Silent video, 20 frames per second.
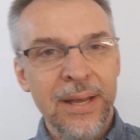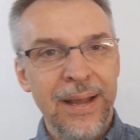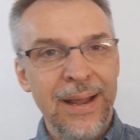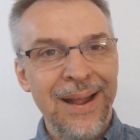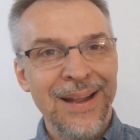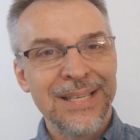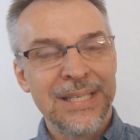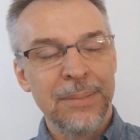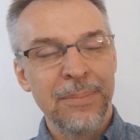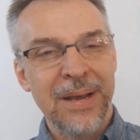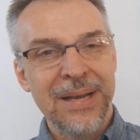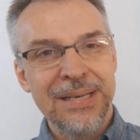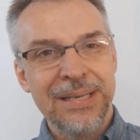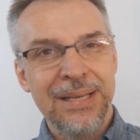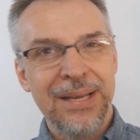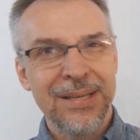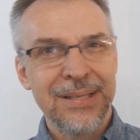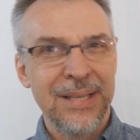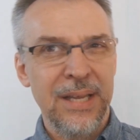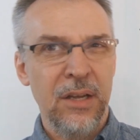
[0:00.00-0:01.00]
I had some
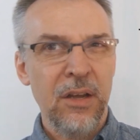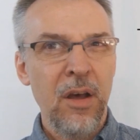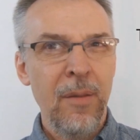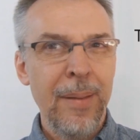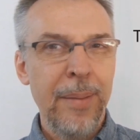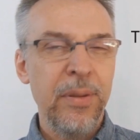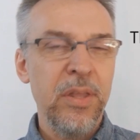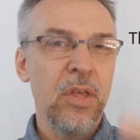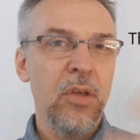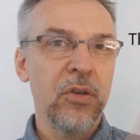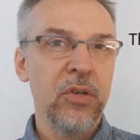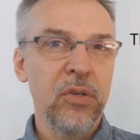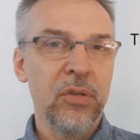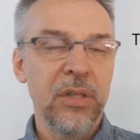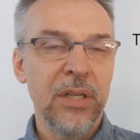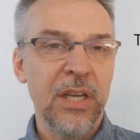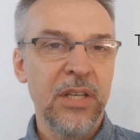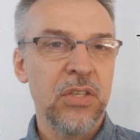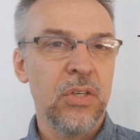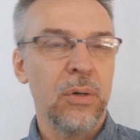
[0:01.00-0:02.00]
ideas like, oh, maybe they'll
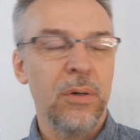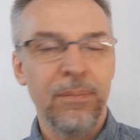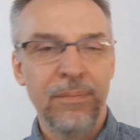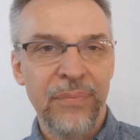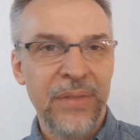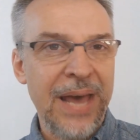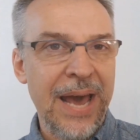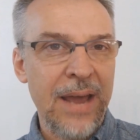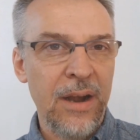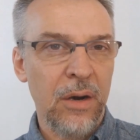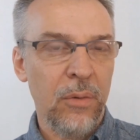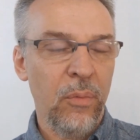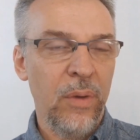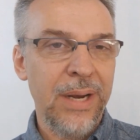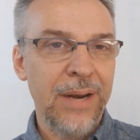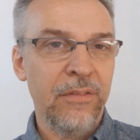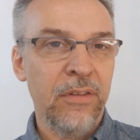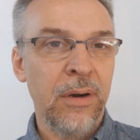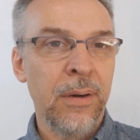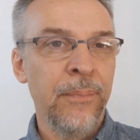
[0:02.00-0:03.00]
do this or that or
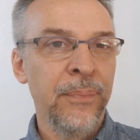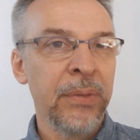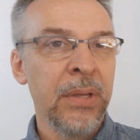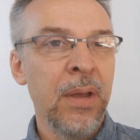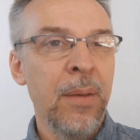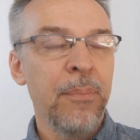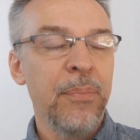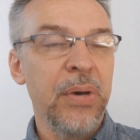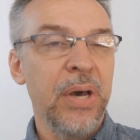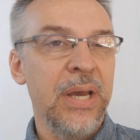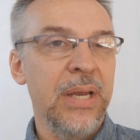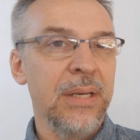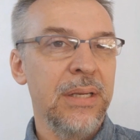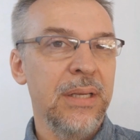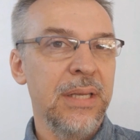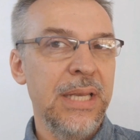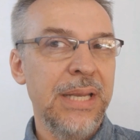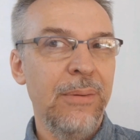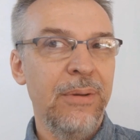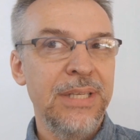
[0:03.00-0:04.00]
whatever,
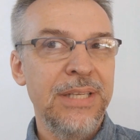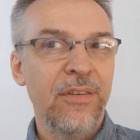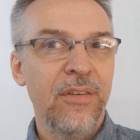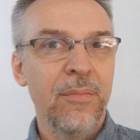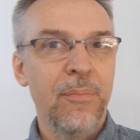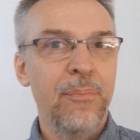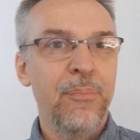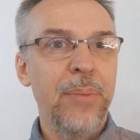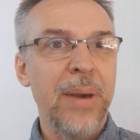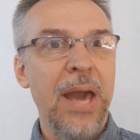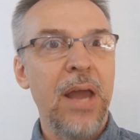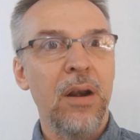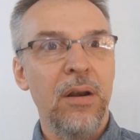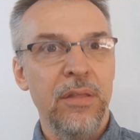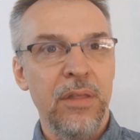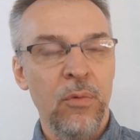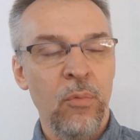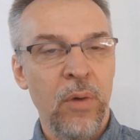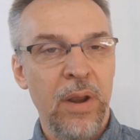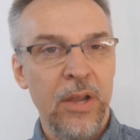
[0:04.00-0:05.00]
but it was even
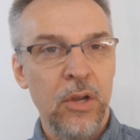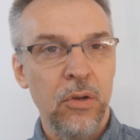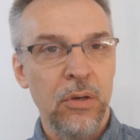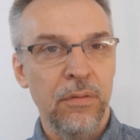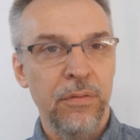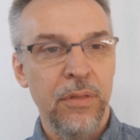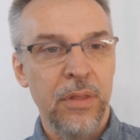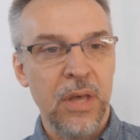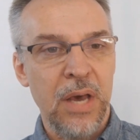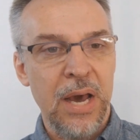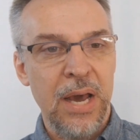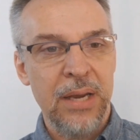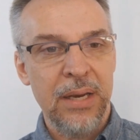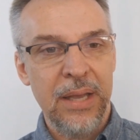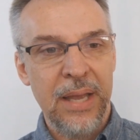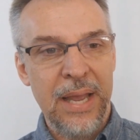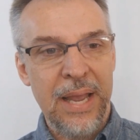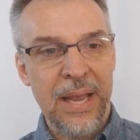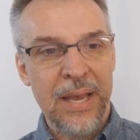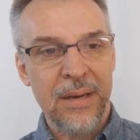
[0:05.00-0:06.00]
better than what I could have
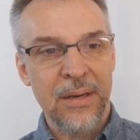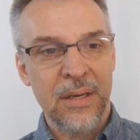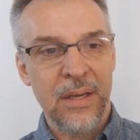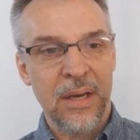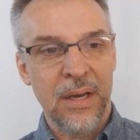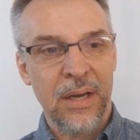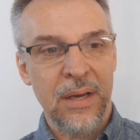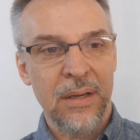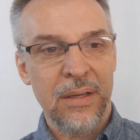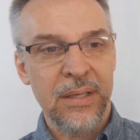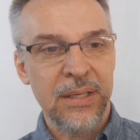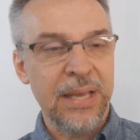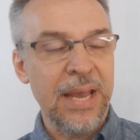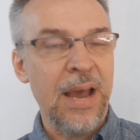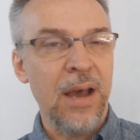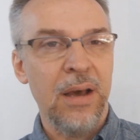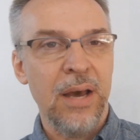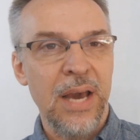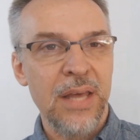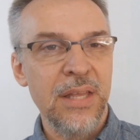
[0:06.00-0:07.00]
thought. And uh,
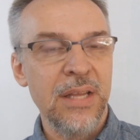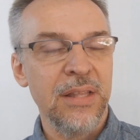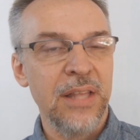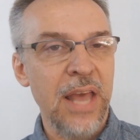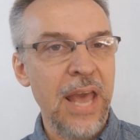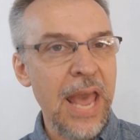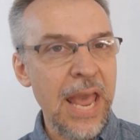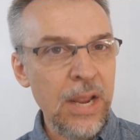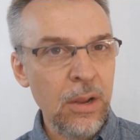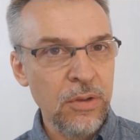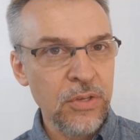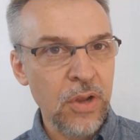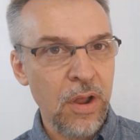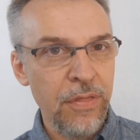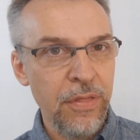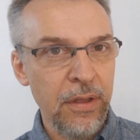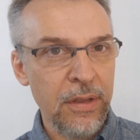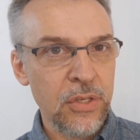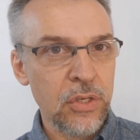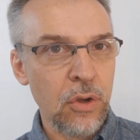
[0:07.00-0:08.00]
yeah, I think the angles
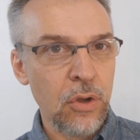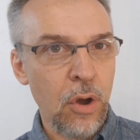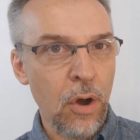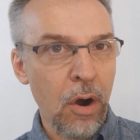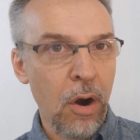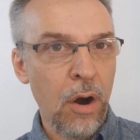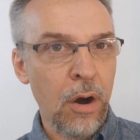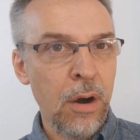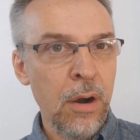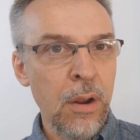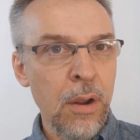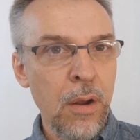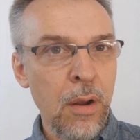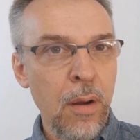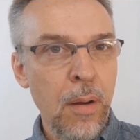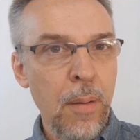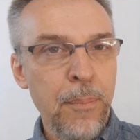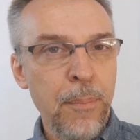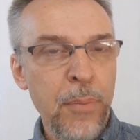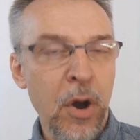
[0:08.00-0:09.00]
on this are
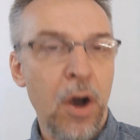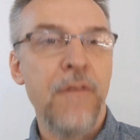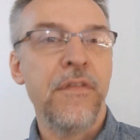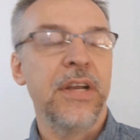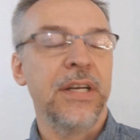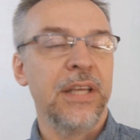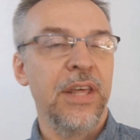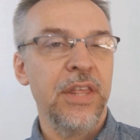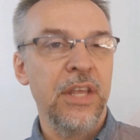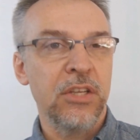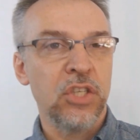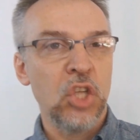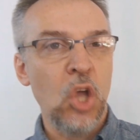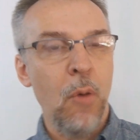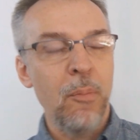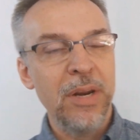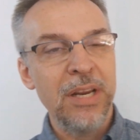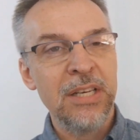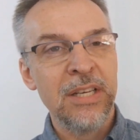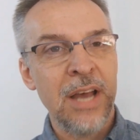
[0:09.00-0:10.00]
perfect. I think
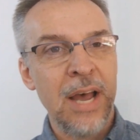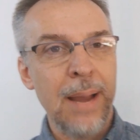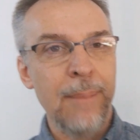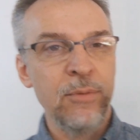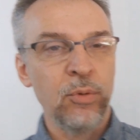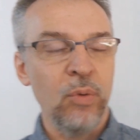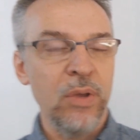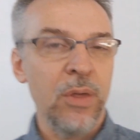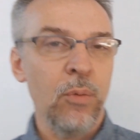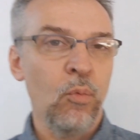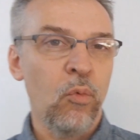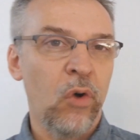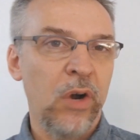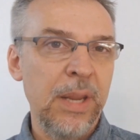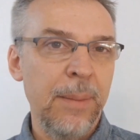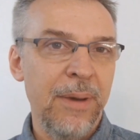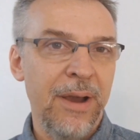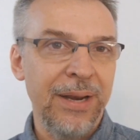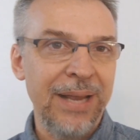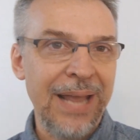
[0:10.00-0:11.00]
so many times we
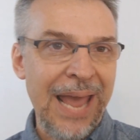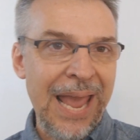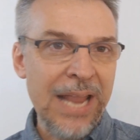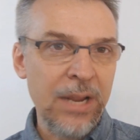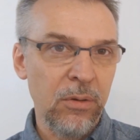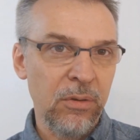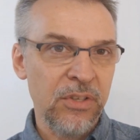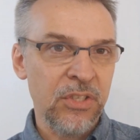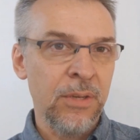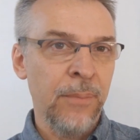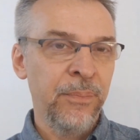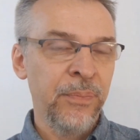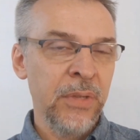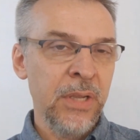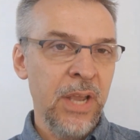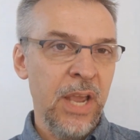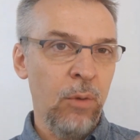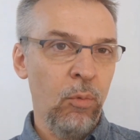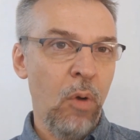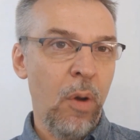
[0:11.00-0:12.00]
worry about angles
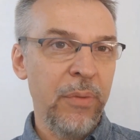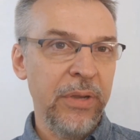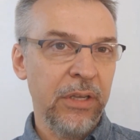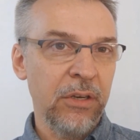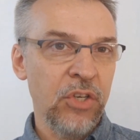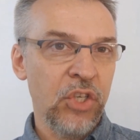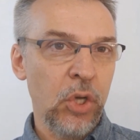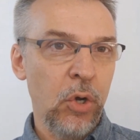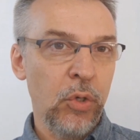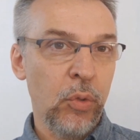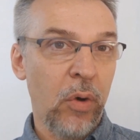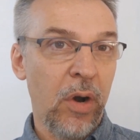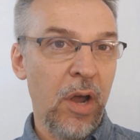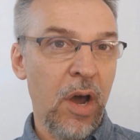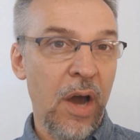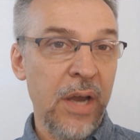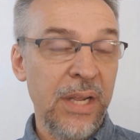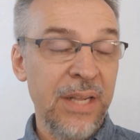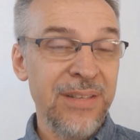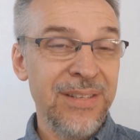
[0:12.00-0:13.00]
and what we can show to
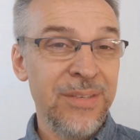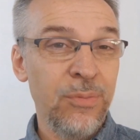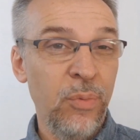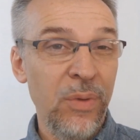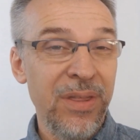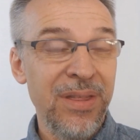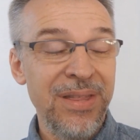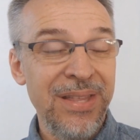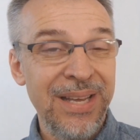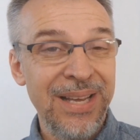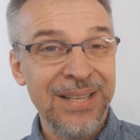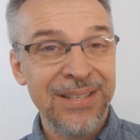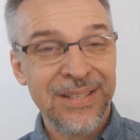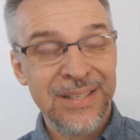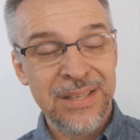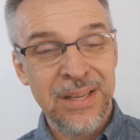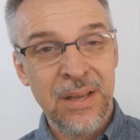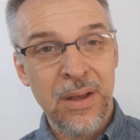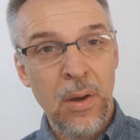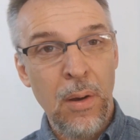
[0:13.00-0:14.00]
our audience. With
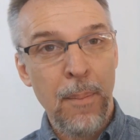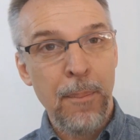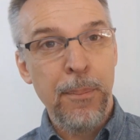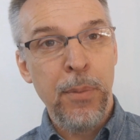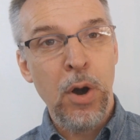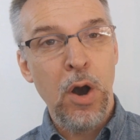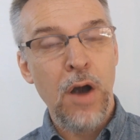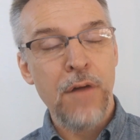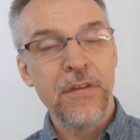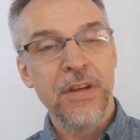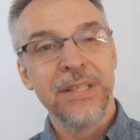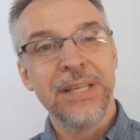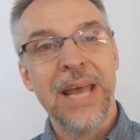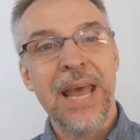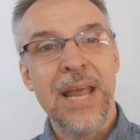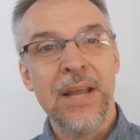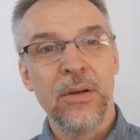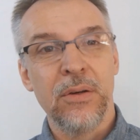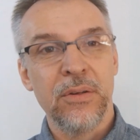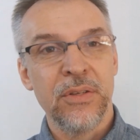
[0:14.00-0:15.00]
this, perfect
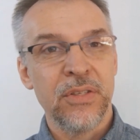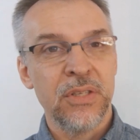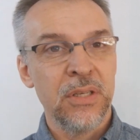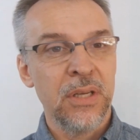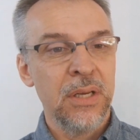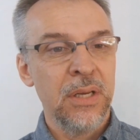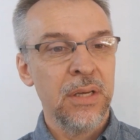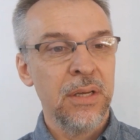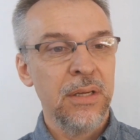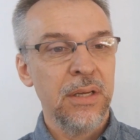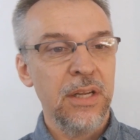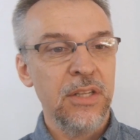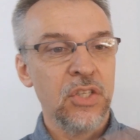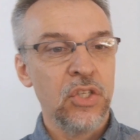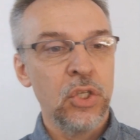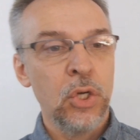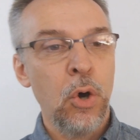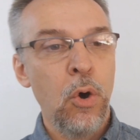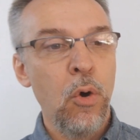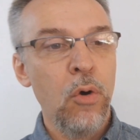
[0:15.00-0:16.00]
angles,
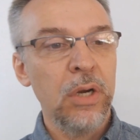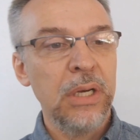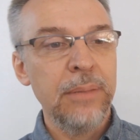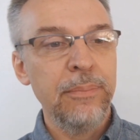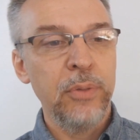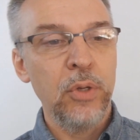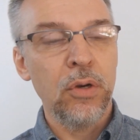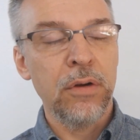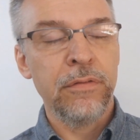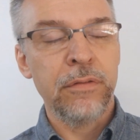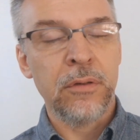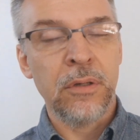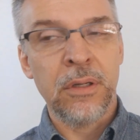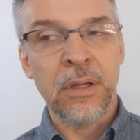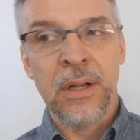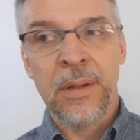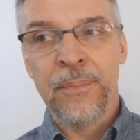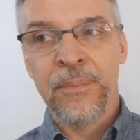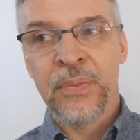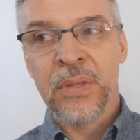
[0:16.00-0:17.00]
it's totally
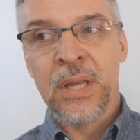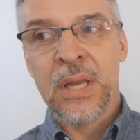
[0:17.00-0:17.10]
beautiful.